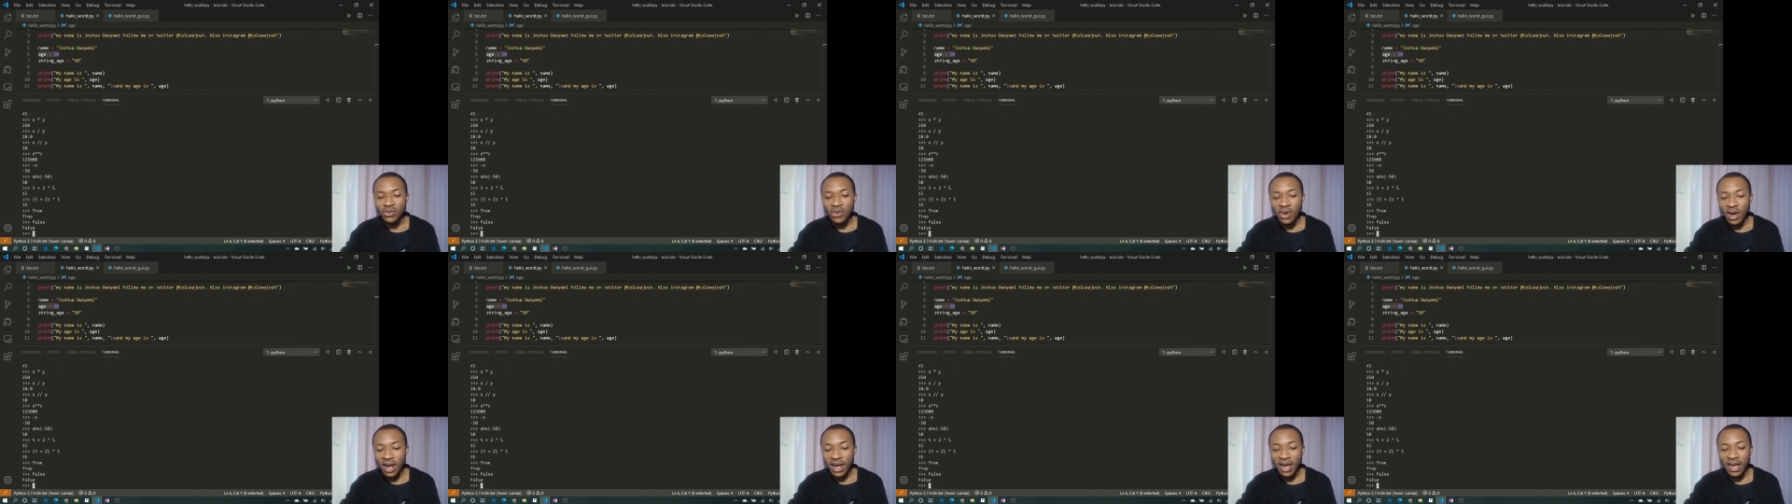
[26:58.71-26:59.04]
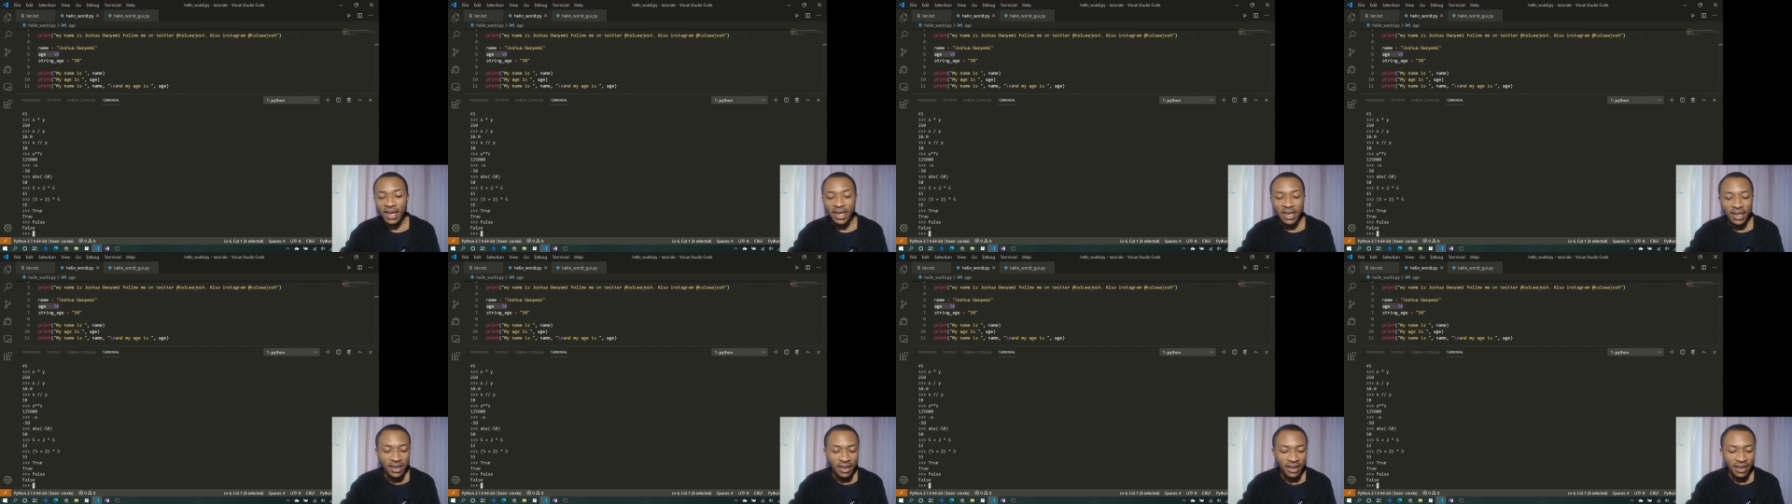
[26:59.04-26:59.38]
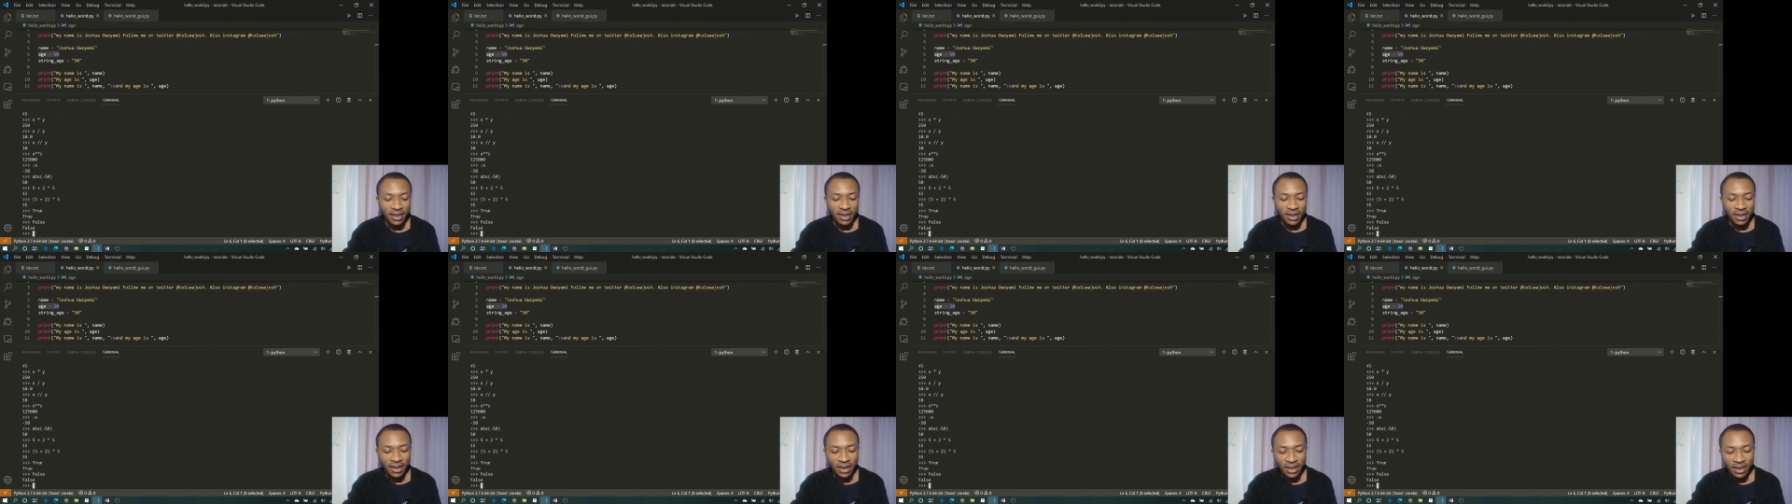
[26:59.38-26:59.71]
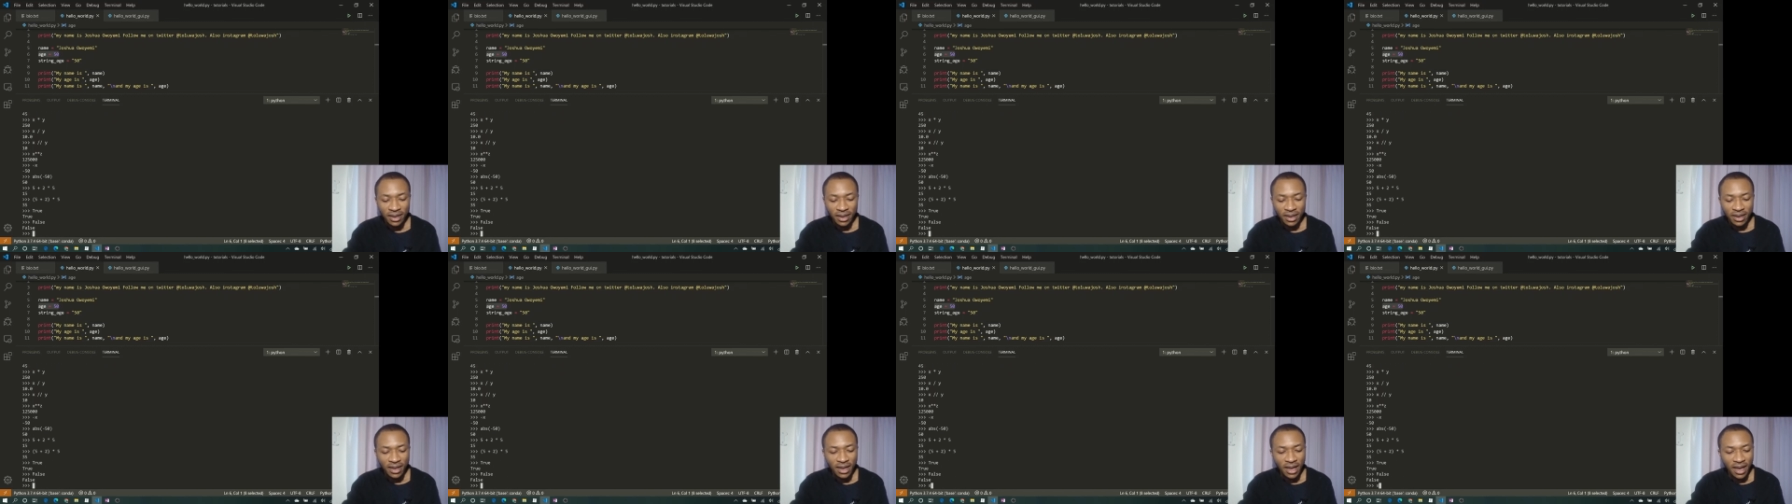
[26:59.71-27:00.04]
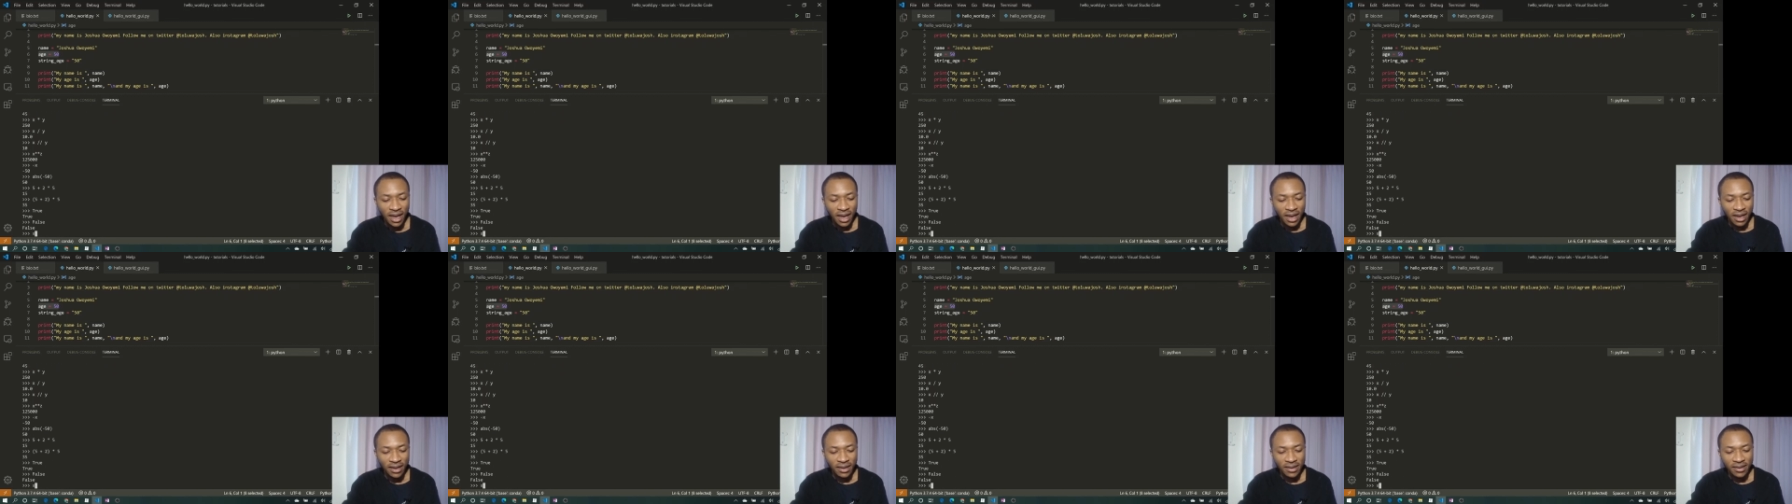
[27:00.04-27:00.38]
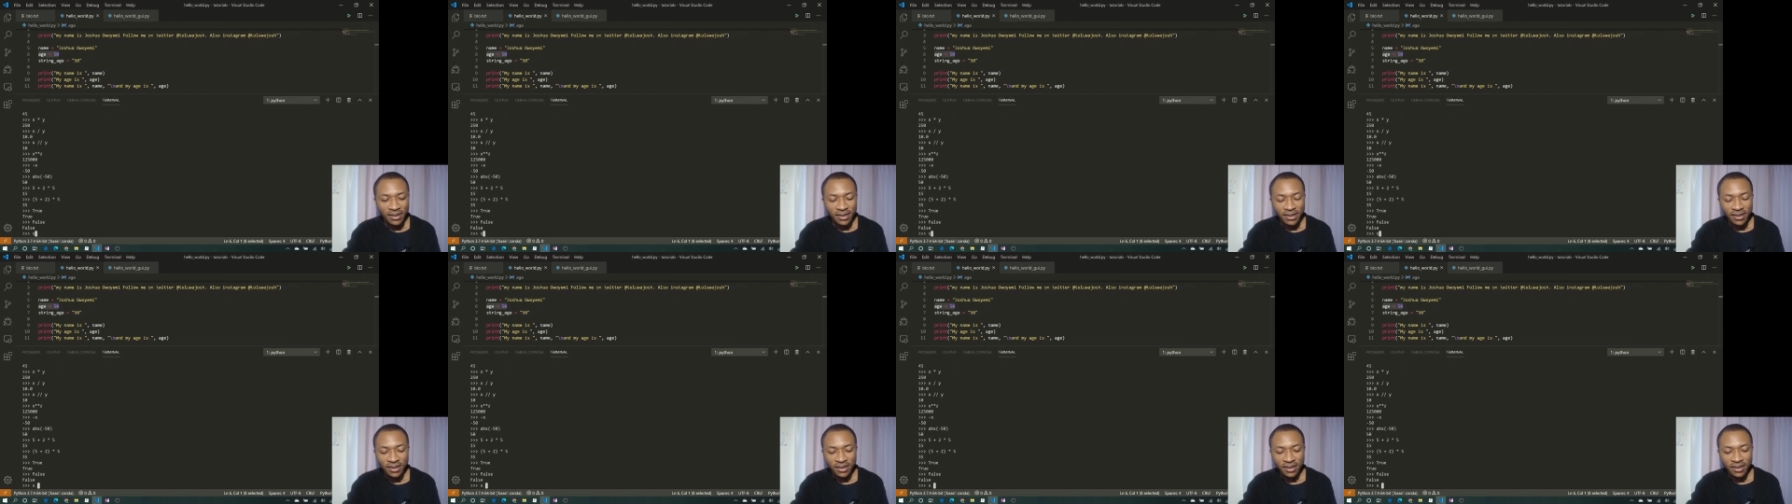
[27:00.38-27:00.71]
y.
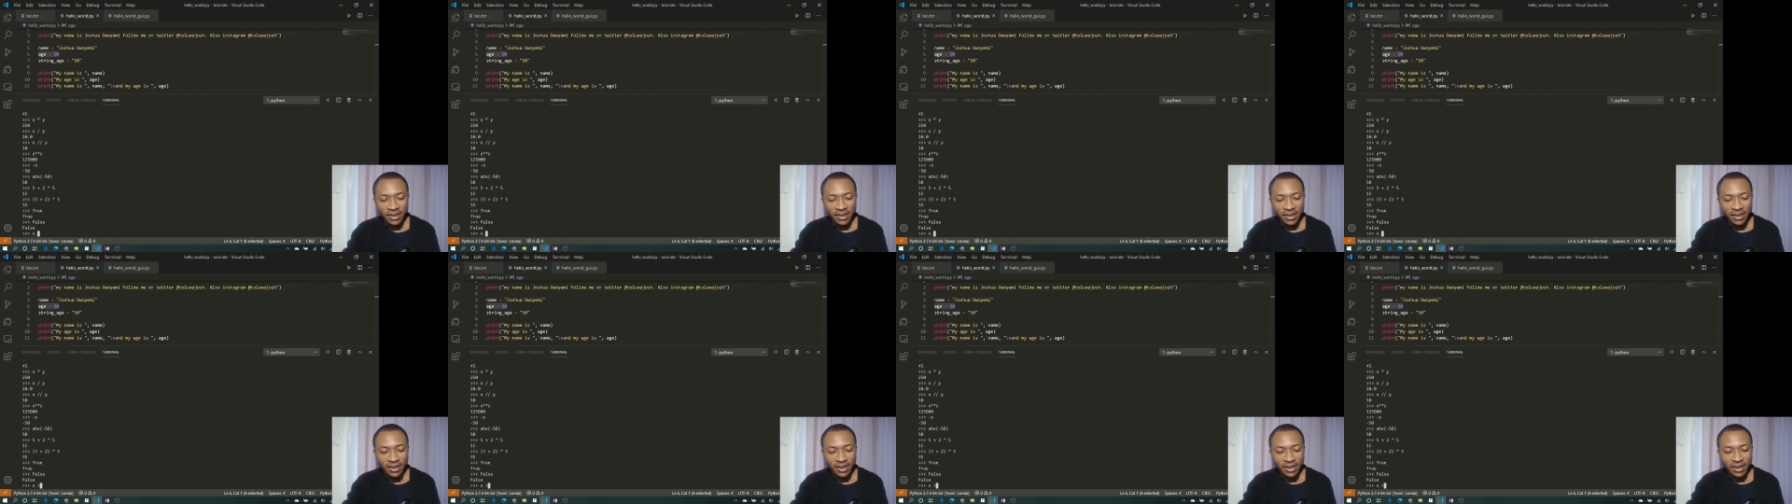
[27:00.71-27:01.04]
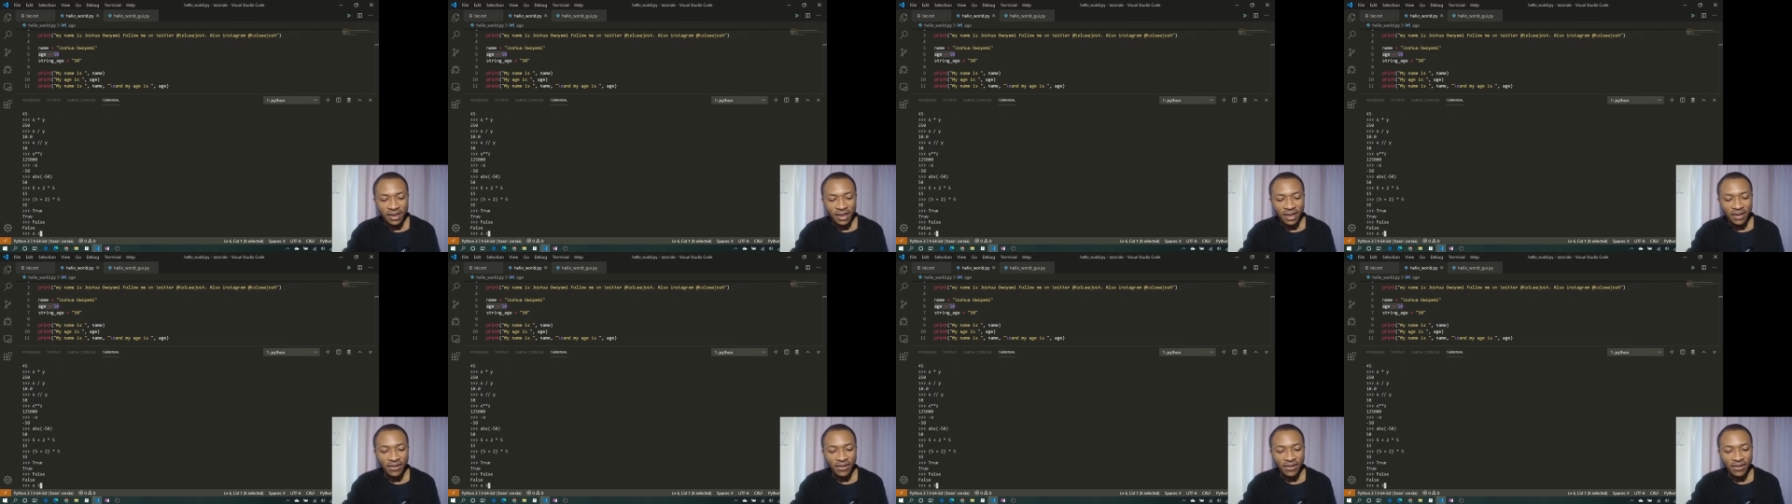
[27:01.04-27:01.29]
X, if